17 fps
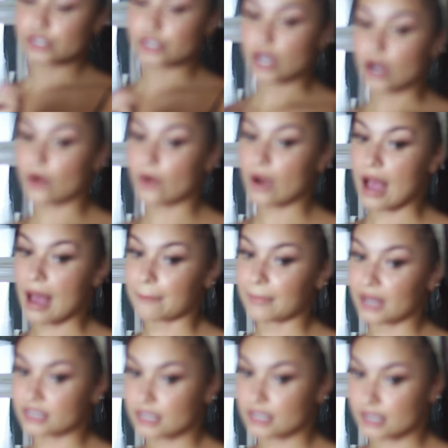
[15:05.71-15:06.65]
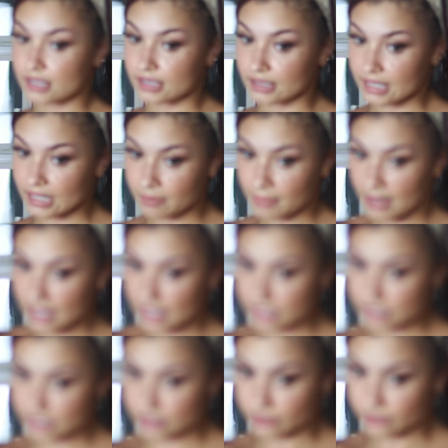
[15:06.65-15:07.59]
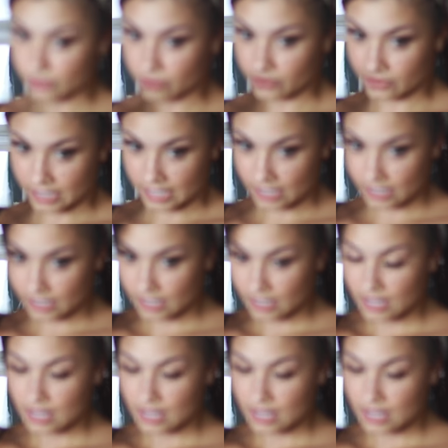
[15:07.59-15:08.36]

So I'm about to slick my edges real quick.